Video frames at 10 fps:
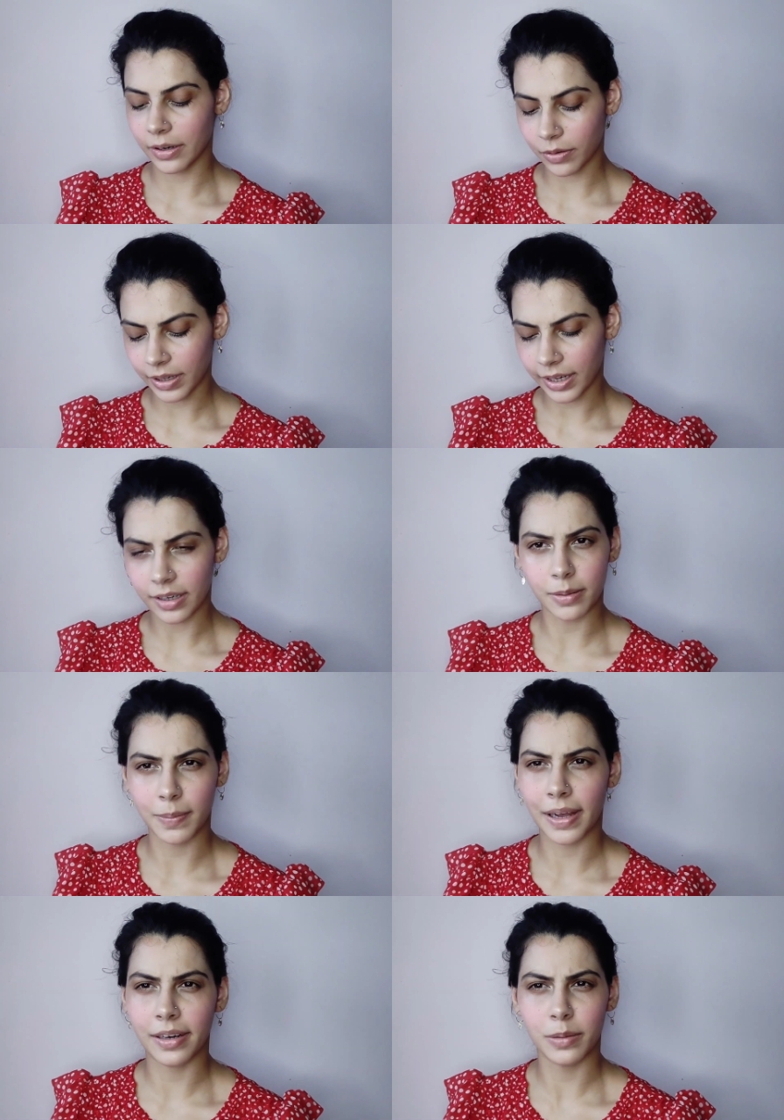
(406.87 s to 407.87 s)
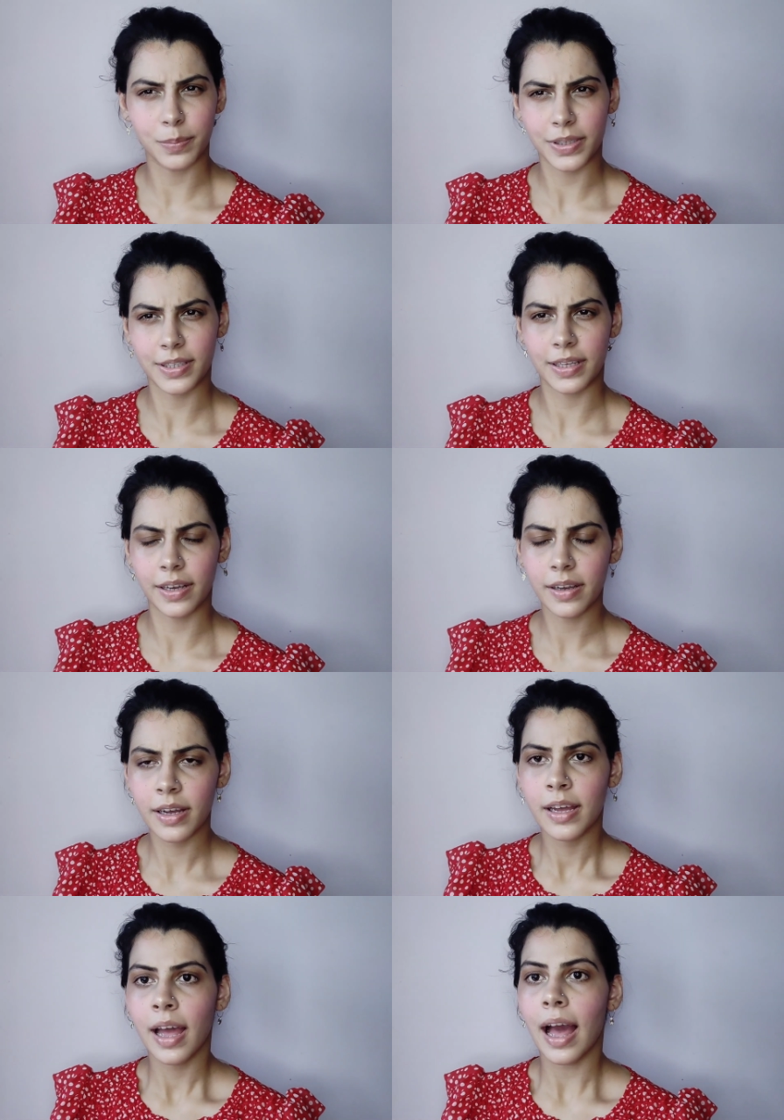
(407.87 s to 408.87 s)
I don't need a lip liner per se.
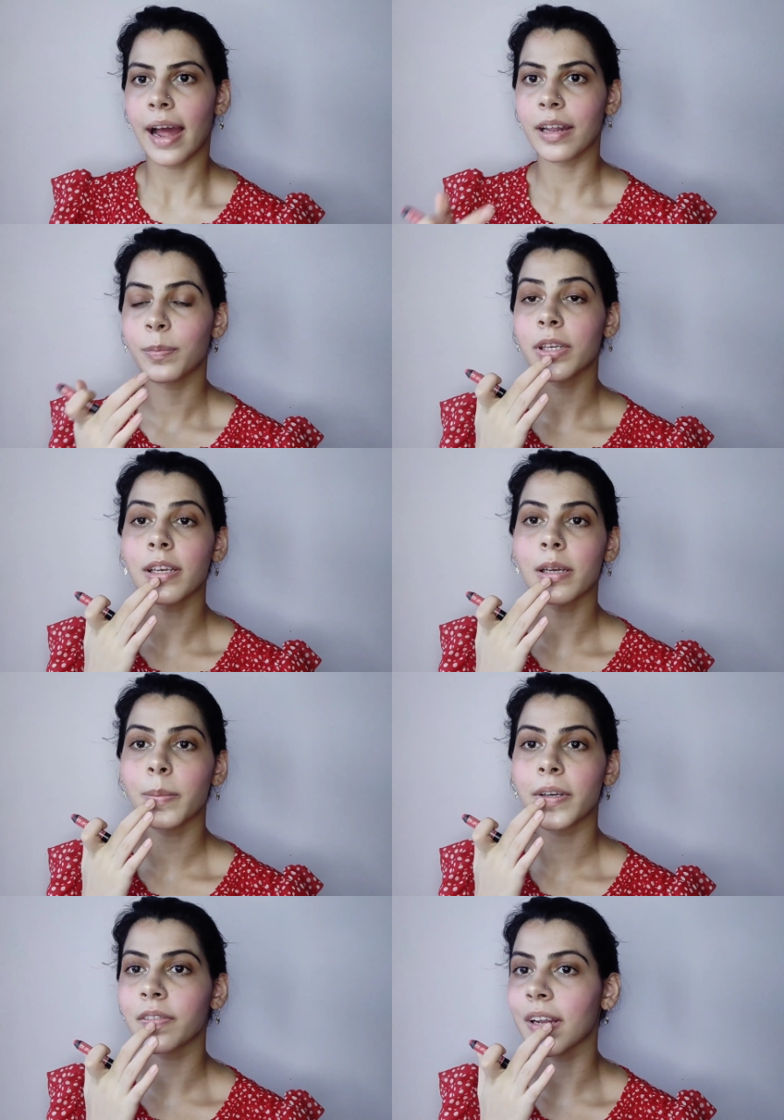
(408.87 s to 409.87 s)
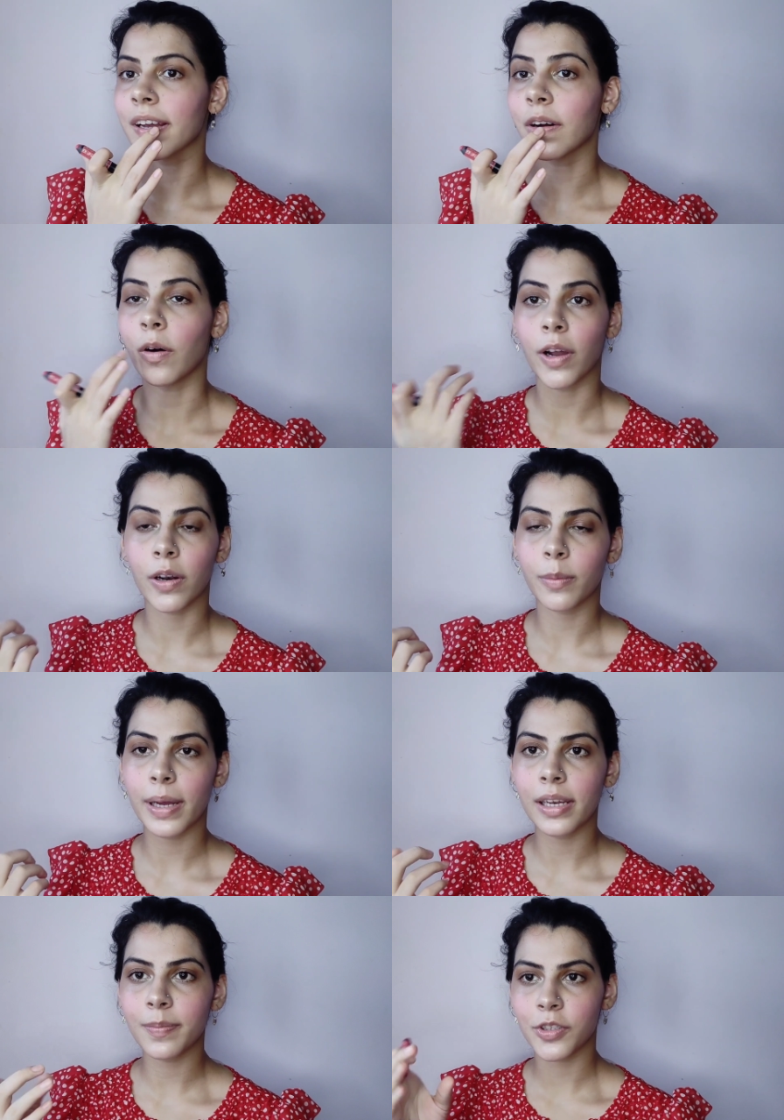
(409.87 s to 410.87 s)
And I put a little bit of like oil on
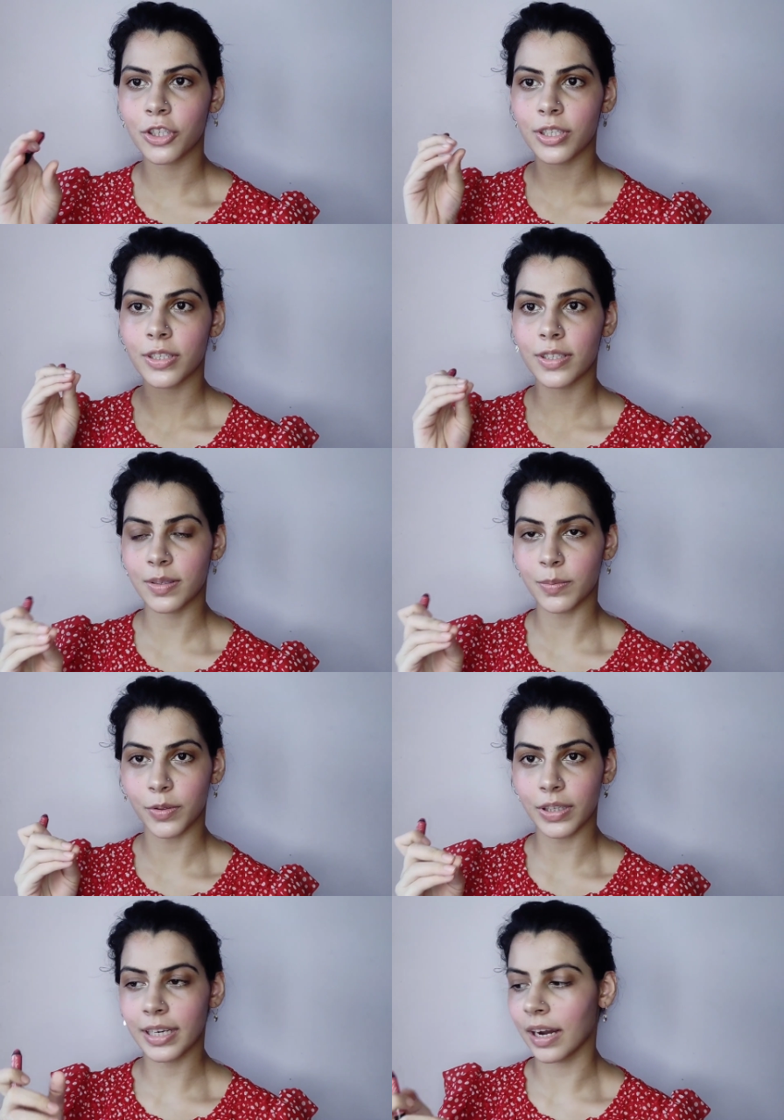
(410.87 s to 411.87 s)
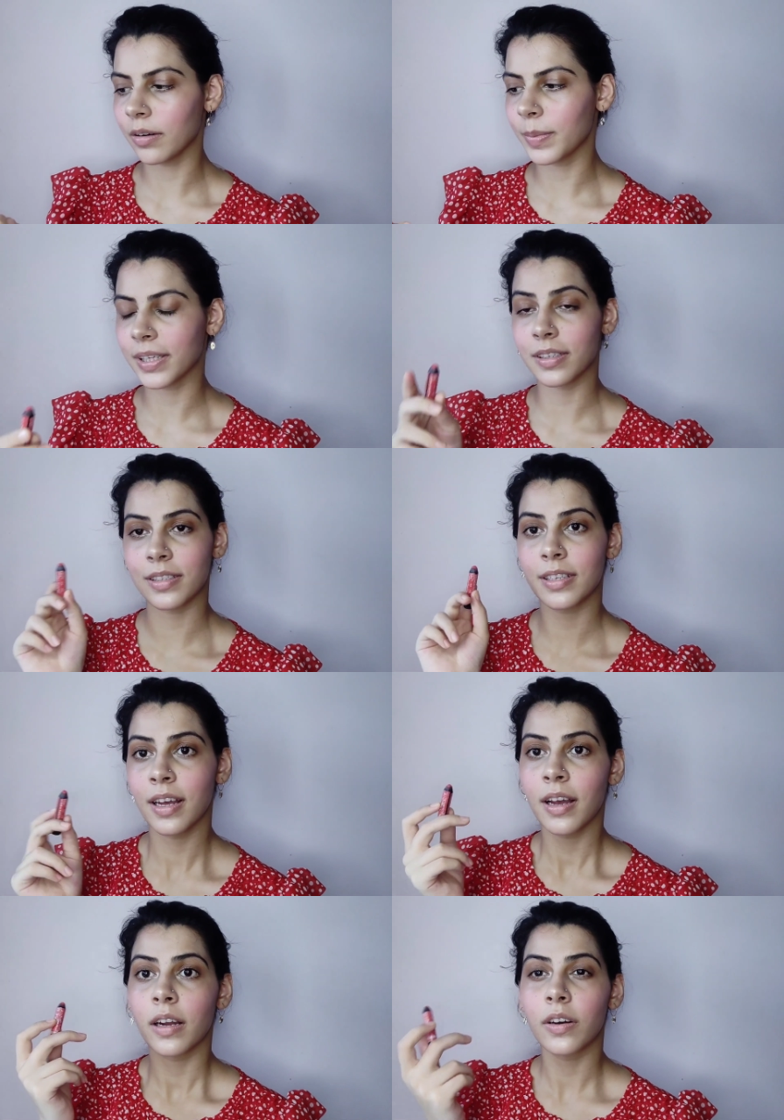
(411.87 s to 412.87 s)
my lips just to smooth it down
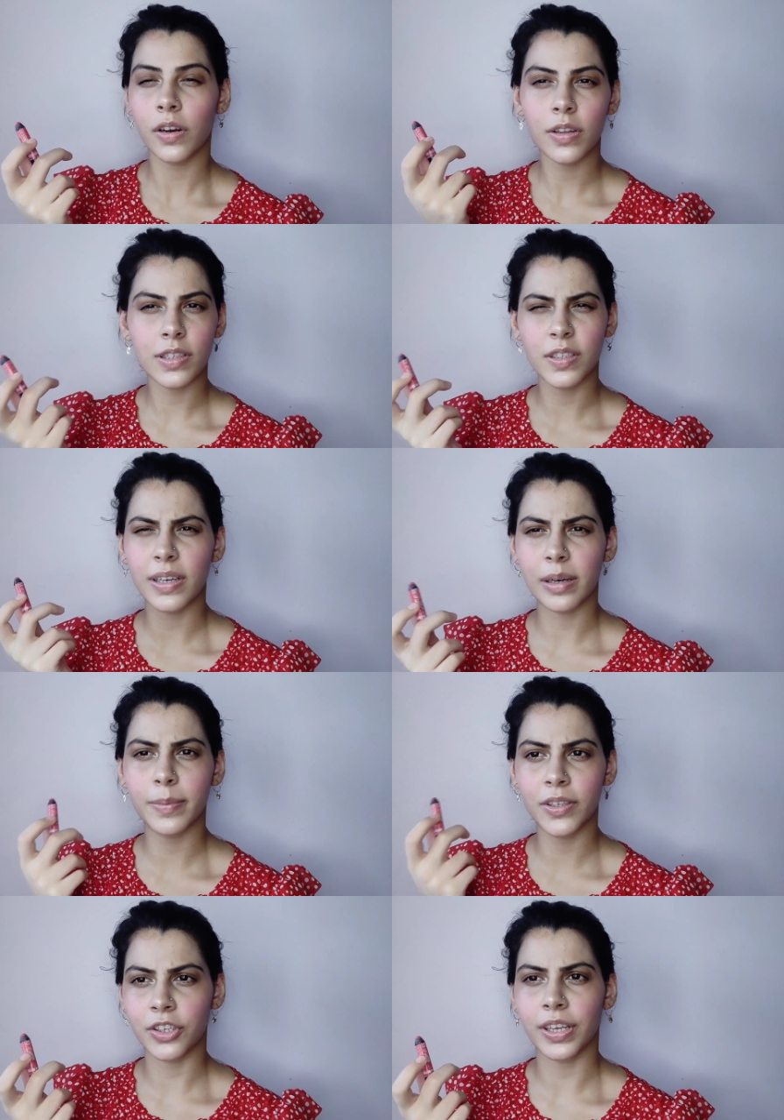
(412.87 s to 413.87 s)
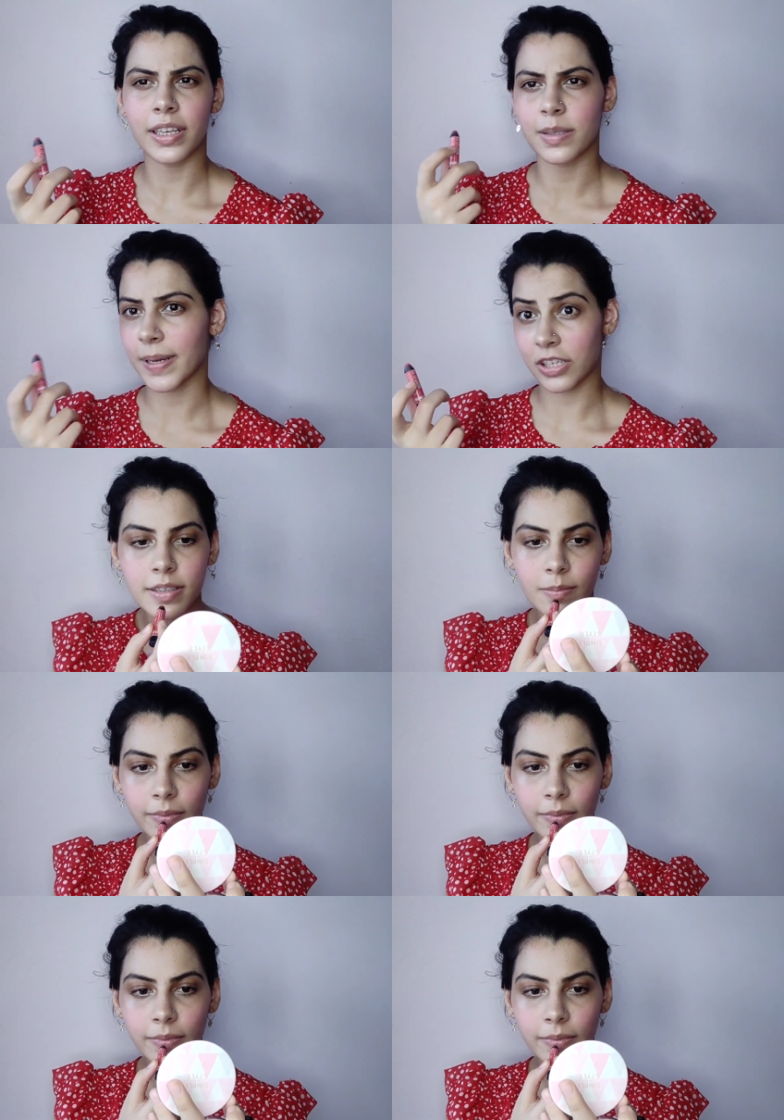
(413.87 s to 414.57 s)
because crayons do get a bit tricky, especially.